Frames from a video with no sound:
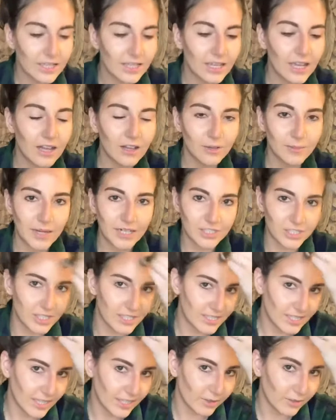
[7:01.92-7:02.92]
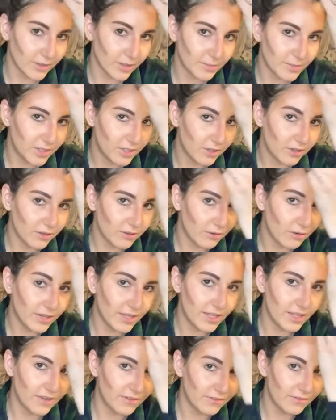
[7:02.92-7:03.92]
color match I sent you. Let me know
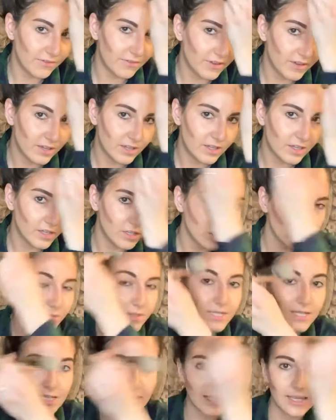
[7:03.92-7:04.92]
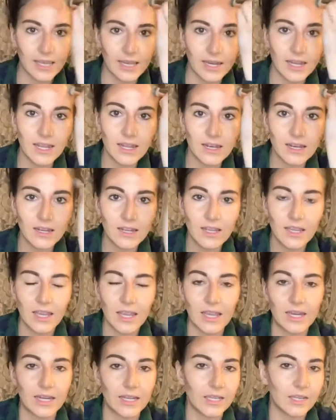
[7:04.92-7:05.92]
if you didn't get it,
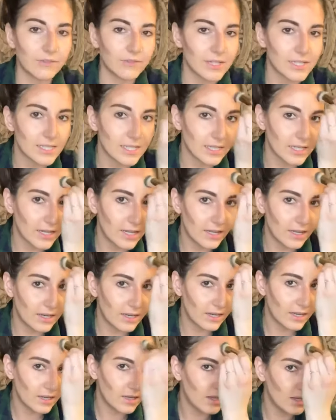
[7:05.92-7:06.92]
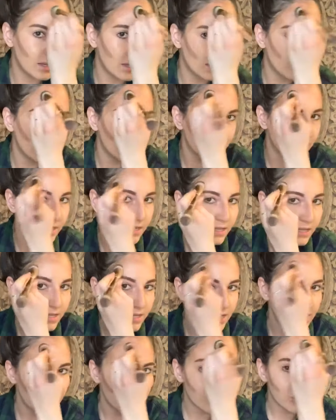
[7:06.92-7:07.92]
and I can resend it.
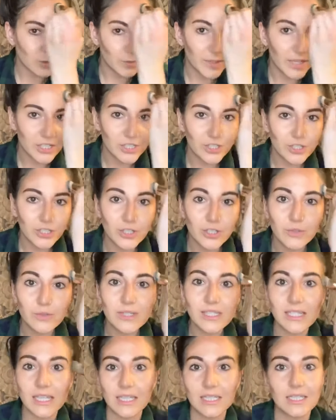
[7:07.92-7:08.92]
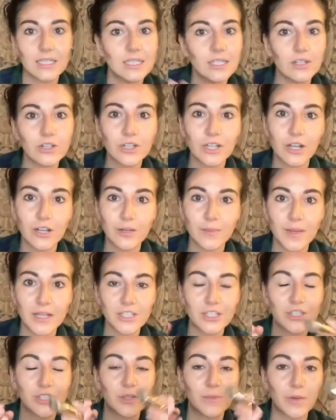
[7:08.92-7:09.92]
So make sure you send in your color
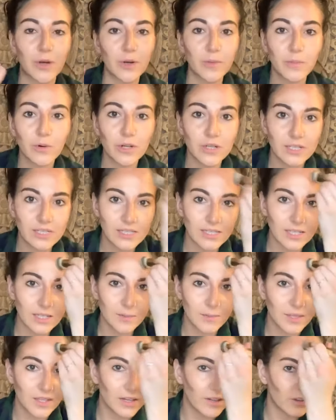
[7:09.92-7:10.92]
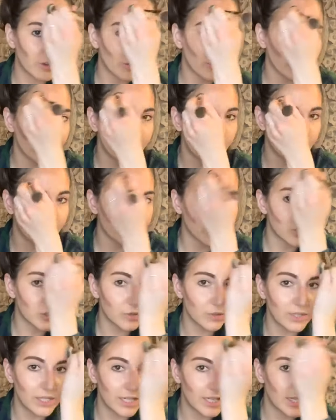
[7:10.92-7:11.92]
matches. Tomorrow morning is gonna be another great
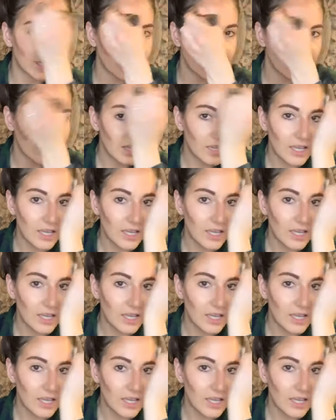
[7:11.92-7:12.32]
opportunity.